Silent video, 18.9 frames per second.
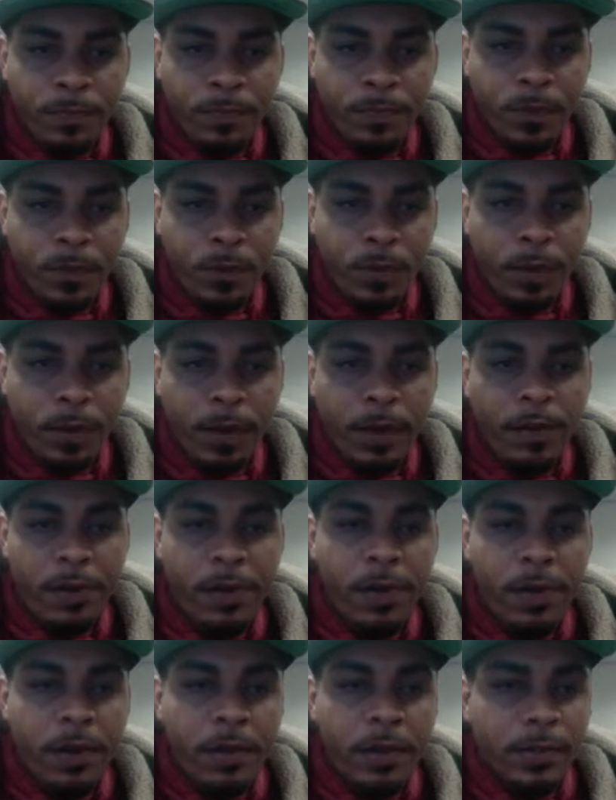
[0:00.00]
Okay,
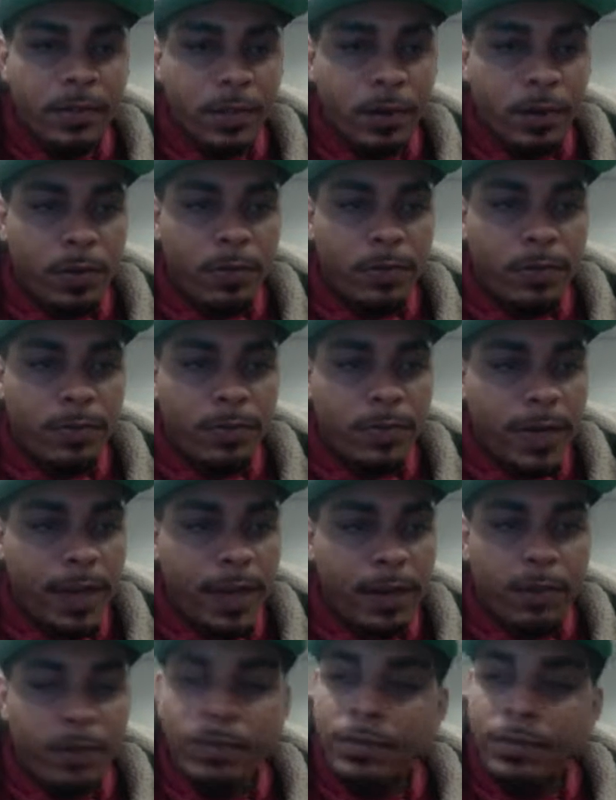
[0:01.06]
so
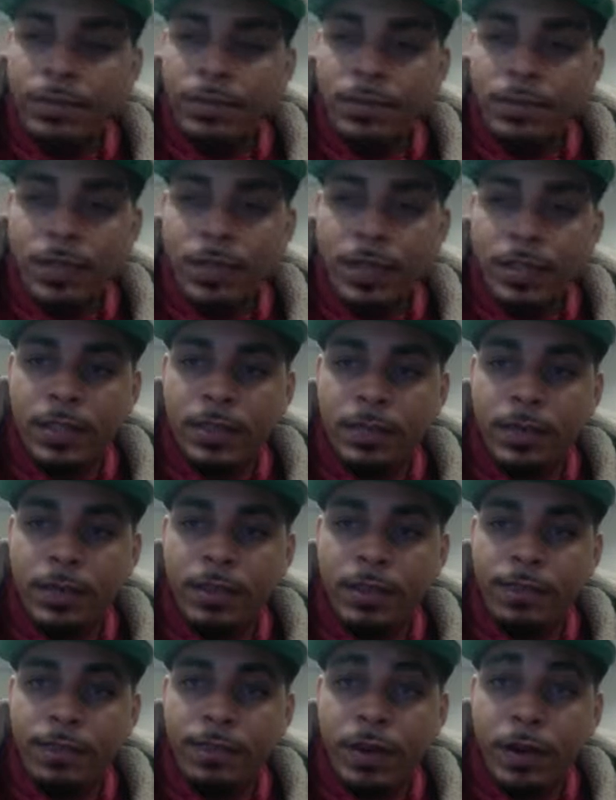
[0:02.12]
now to get to putting
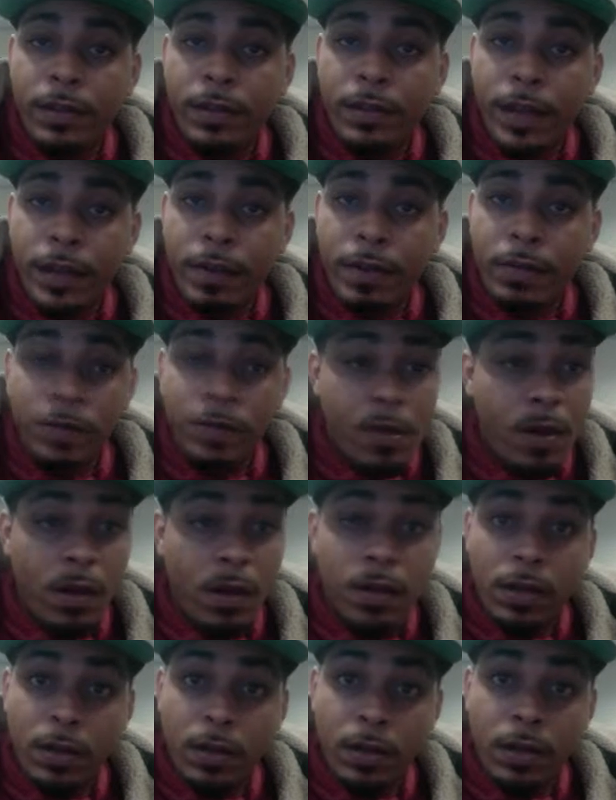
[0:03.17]
the font down
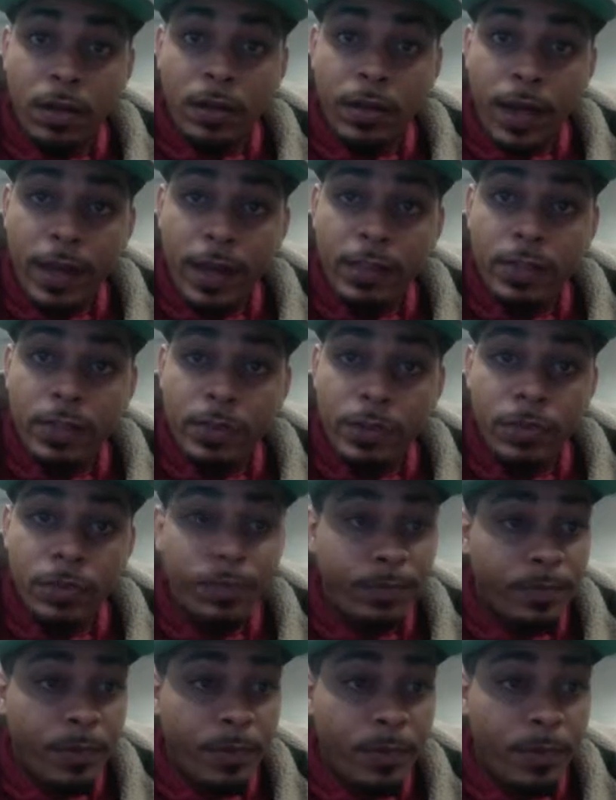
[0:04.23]
on the actual
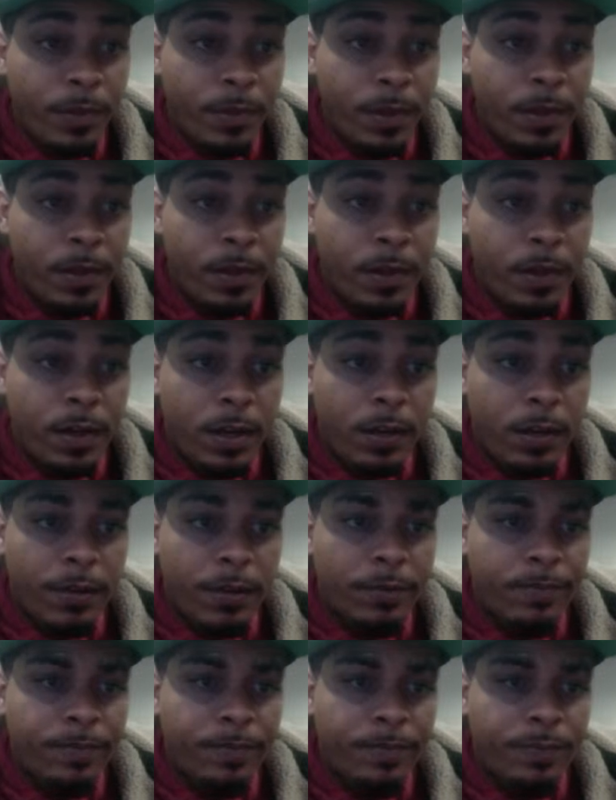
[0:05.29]
cover,
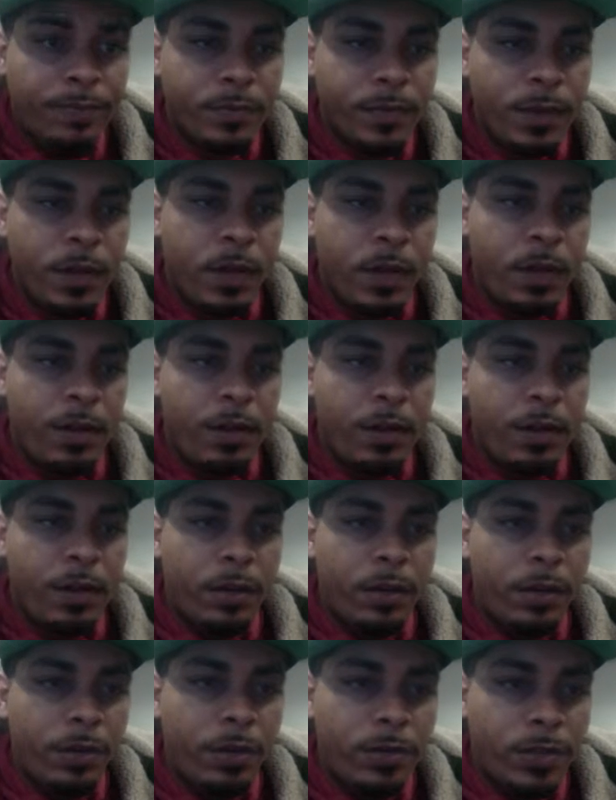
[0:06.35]
you're going to
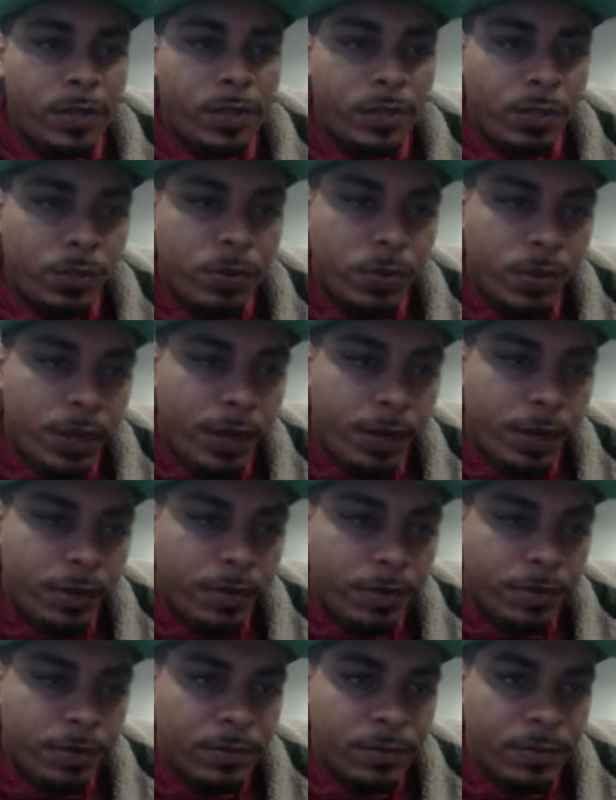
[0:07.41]
use this tool here,
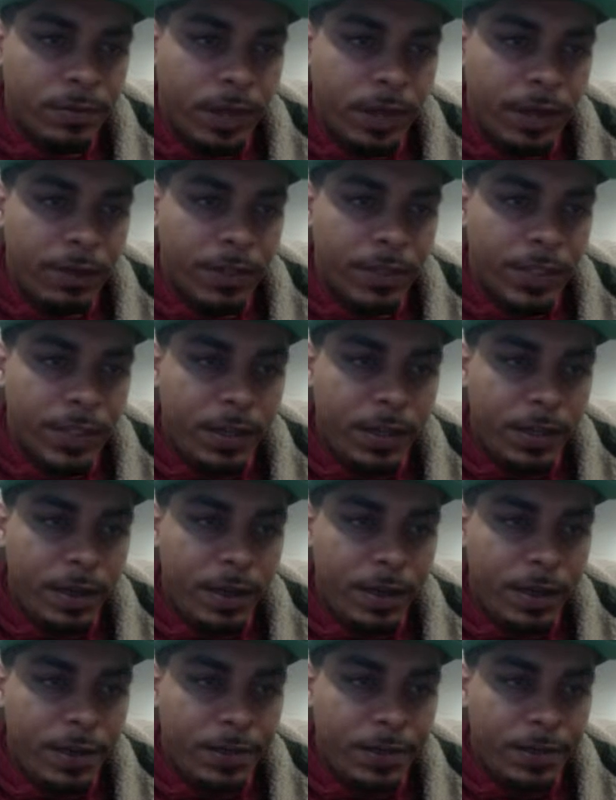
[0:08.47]
letter T.
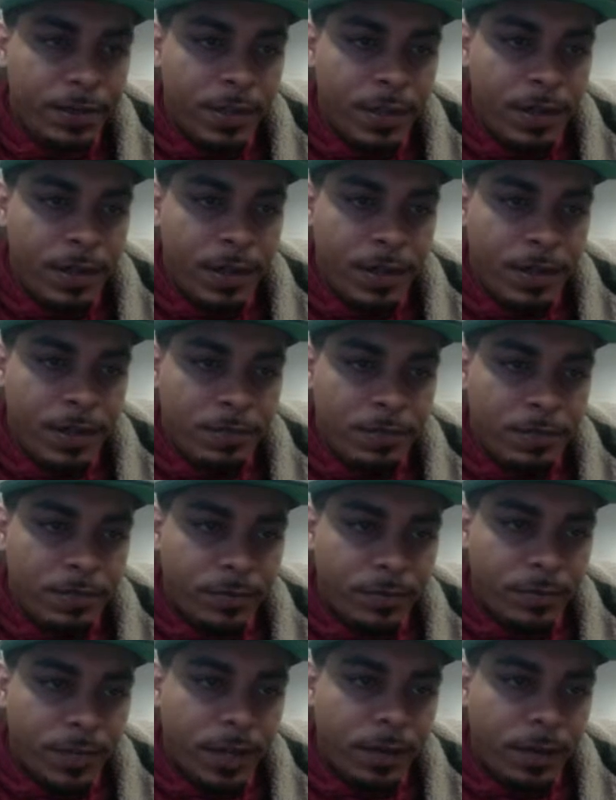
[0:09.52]

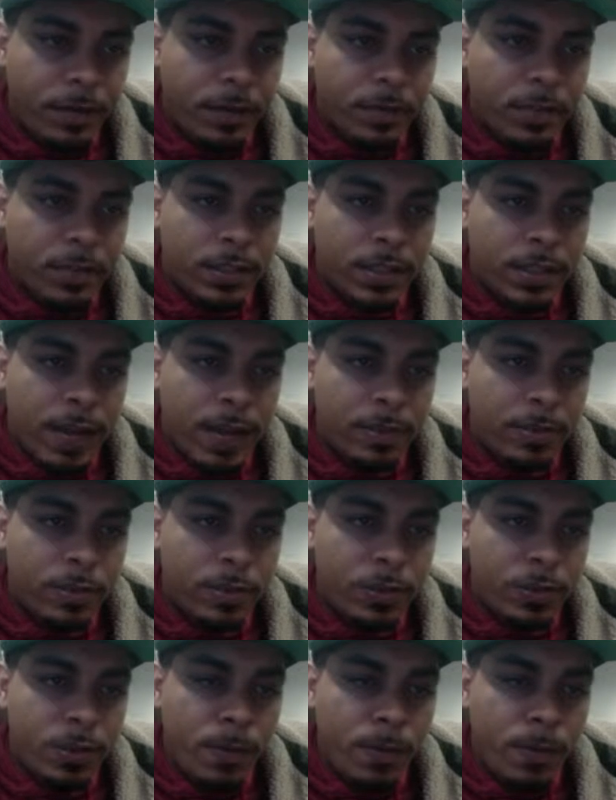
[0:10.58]
That is the type tool.